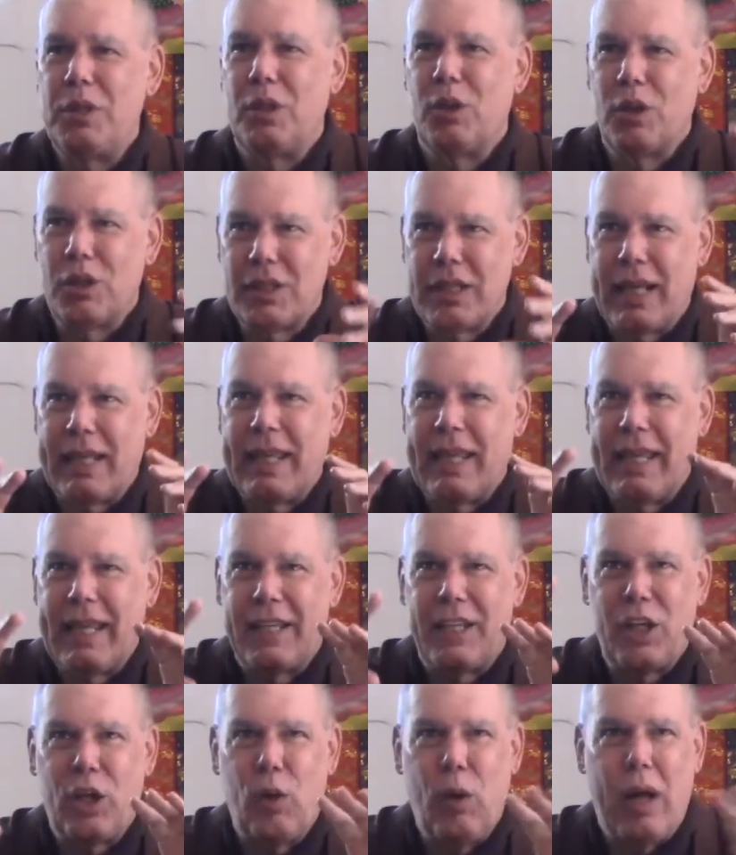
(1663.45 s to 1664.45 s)
It looks like they
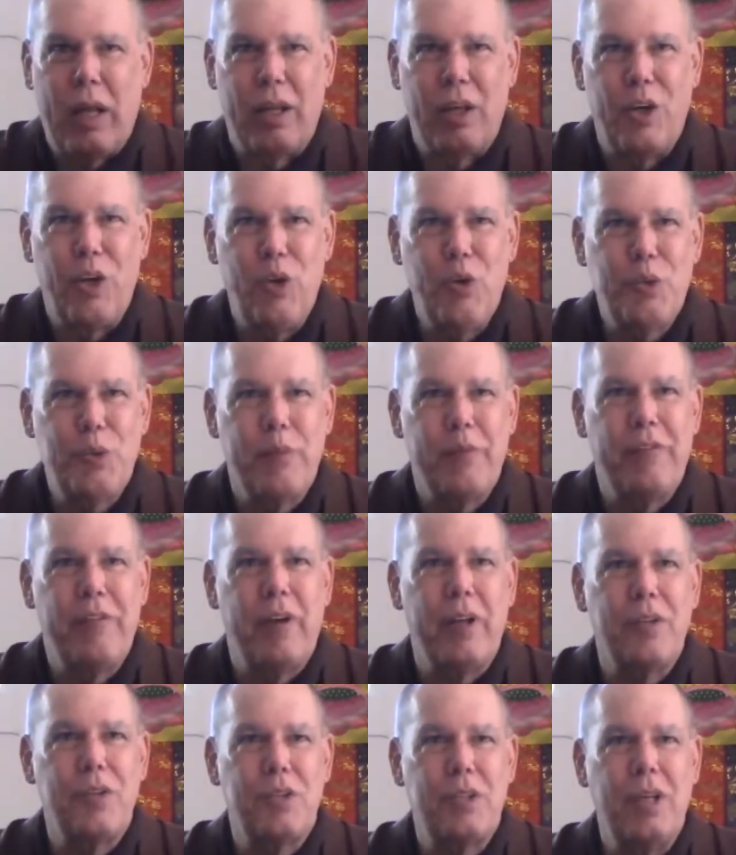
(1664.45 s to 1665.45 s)
get to go out and do some
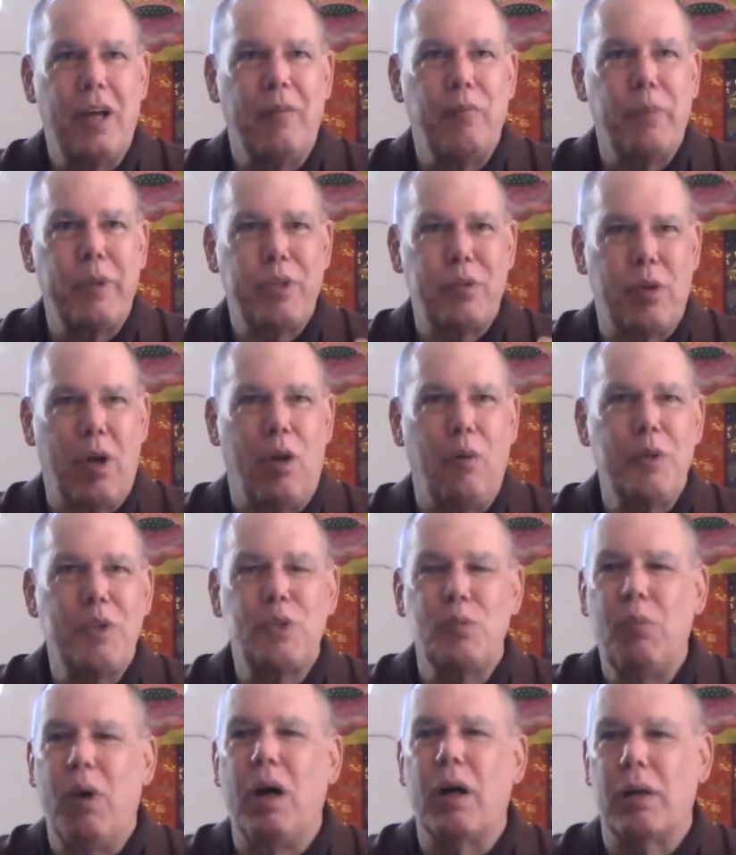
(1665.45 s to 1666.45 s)
fun stuff, but they're
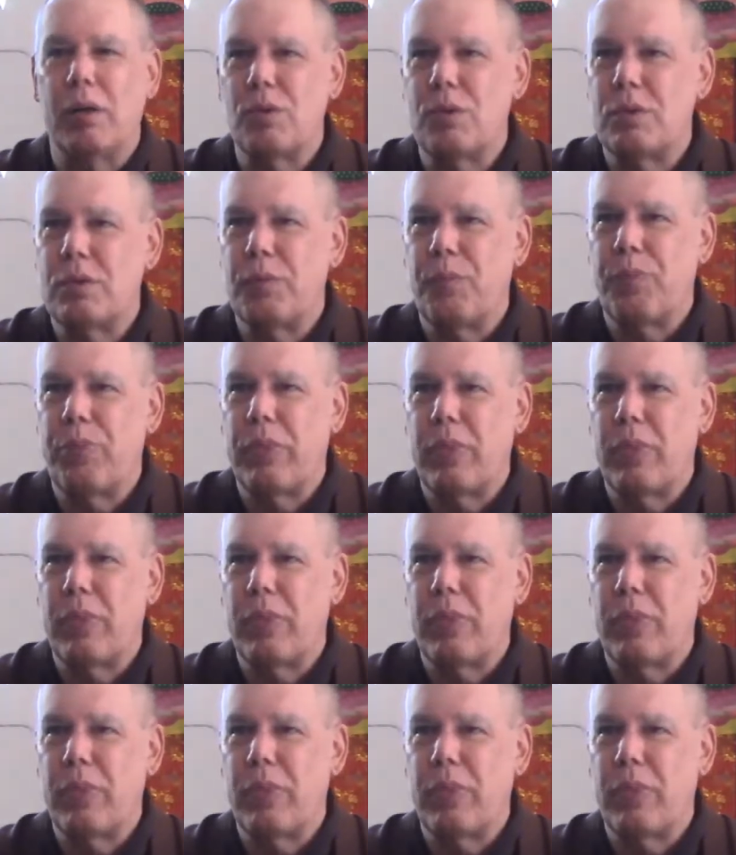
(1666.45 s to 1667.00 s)
always monks.